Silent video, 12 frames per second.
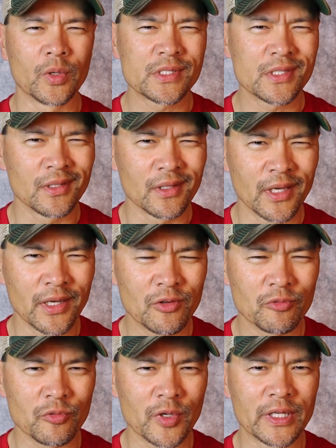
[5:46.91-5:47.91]
what's it like
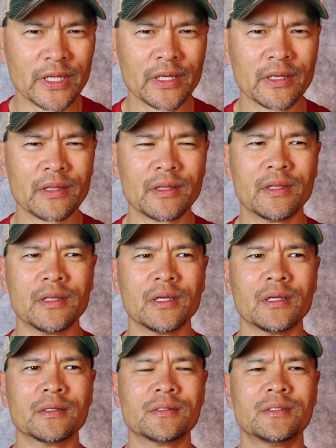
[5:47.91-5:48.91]
running
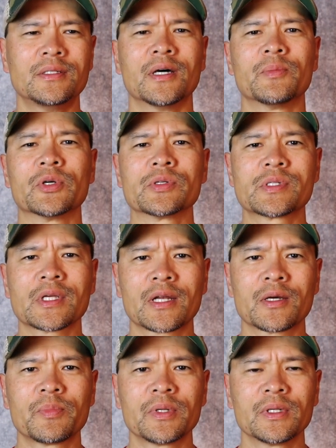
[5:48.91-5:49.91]
the double
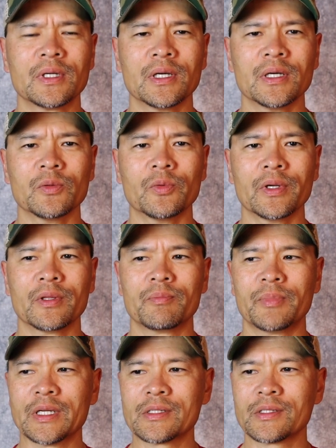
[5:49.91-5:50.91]
setup
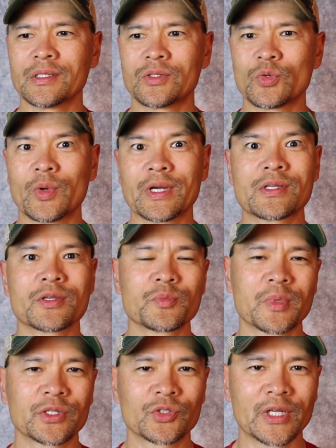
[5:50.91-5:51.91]
with basically twice as
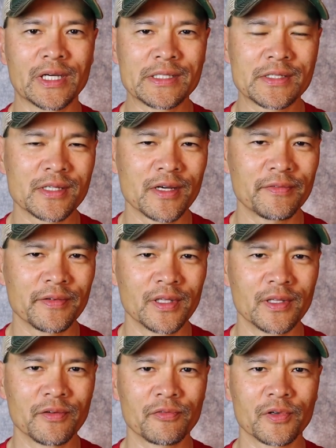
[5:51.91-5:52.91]
much gun stuff
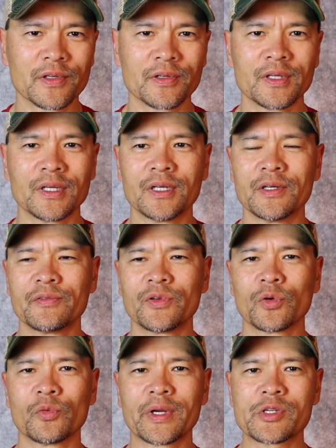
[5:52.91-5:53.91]
in the front of
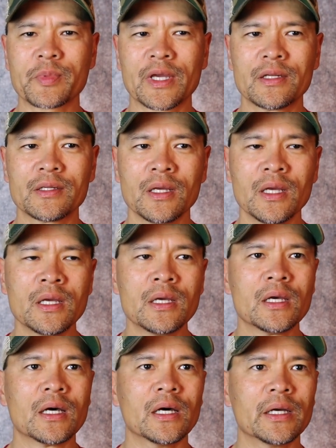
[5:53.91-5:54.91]
your waistband?
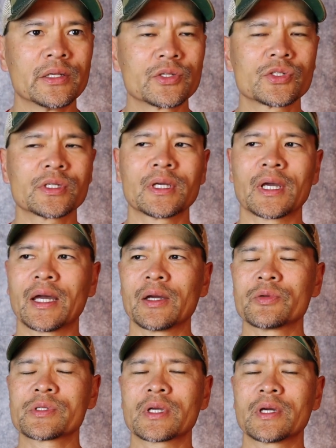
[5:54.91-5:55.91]
Initially, I
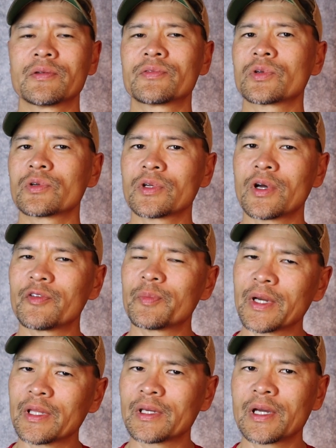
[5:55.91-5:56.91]
was kind of turned off
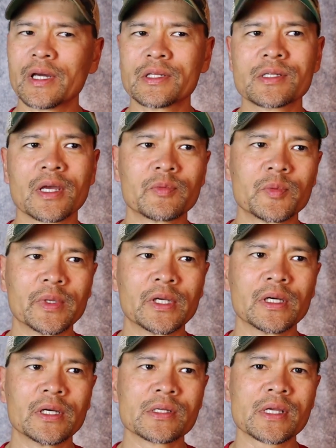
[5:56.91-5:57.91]
by the concept
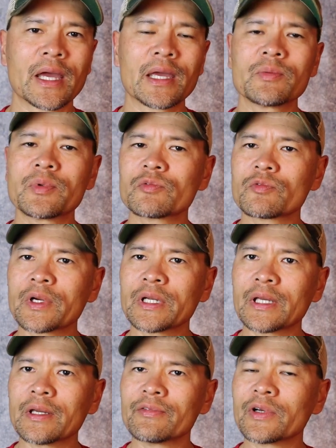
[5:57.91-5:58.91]
because I had been
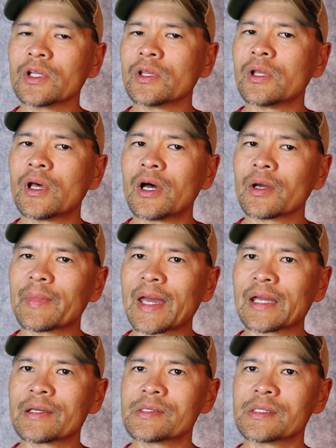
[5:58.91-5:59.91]
running a very long
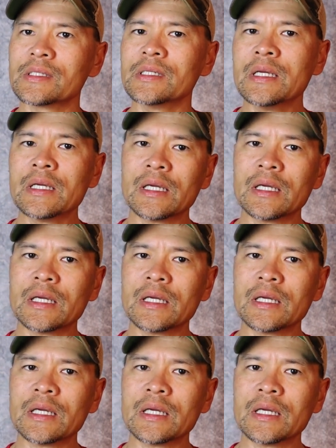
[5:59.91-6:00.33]
magazine.